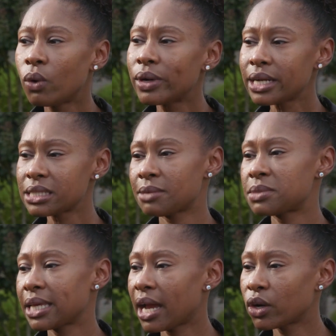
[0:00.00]
Well, here in
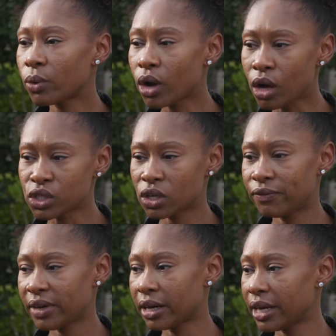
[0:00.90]
Sampson County, we're also
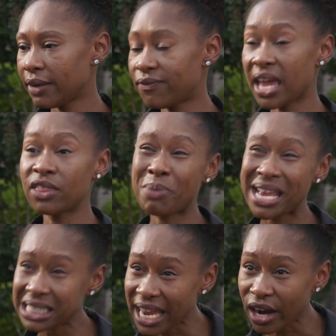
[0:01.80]
a very
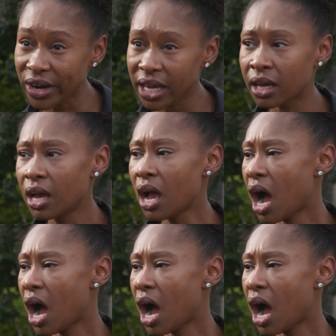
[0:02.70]
faith-based area.